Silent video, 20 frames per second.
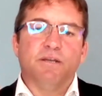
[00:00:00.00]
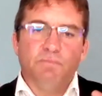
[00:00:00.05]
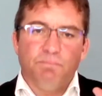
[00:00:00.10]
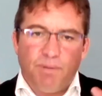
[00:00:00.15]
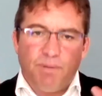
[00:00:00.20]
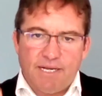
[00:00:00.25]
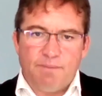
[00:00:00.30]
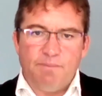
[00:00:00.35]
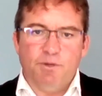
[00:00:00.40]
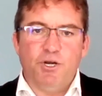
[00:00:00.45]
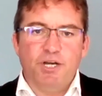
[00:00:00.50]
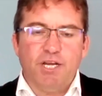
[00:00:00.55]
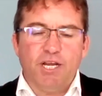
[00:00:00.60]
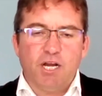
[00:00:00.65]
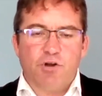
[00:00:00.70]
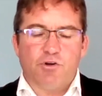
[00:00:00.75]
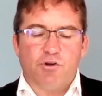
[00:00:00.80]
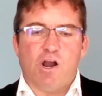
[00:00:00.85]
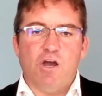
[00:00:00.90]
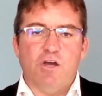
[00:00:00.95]
But I'm
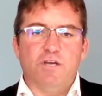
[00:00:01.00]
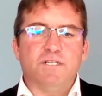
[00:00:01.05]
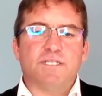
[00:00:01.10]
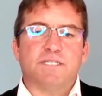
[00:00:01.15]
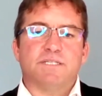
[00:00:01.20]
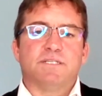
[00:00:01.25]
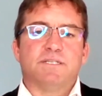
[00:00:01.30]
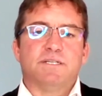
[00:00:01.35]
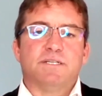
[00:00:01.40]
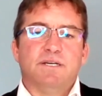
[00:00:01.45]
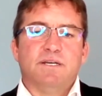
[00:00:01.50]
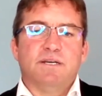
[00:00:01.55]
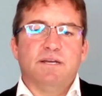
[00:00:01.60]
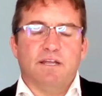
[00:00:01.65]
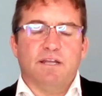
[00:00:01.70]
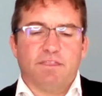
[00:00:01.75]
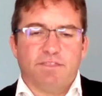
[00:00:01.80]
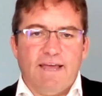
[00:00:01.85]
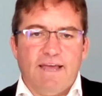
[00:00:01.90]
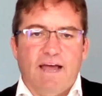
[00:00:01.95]
earning gross
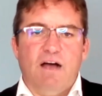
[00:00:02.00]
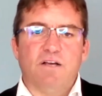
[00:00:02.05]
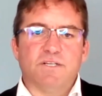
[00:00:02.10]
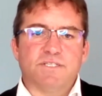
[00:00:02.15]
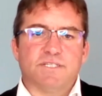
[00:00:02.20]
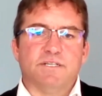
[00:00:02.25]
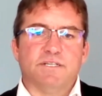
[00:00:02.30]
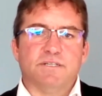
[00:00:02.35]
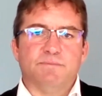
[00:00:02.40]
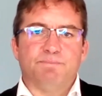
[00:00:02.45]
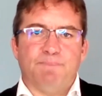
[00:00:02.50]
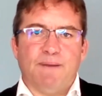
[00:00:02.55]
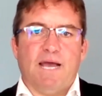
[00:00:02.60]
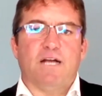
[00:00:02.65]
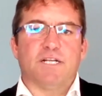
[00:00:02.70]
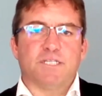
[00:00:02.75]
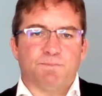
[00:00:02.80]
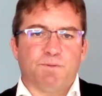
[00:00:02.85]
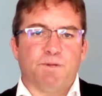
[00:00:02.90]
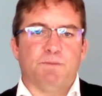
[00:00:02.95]

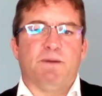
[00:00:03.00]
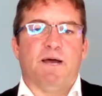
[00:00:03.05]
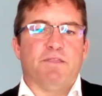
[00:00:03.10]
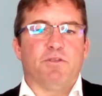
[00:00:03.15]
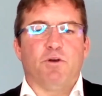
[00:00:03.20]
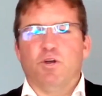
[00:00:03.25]
£1,000 per month.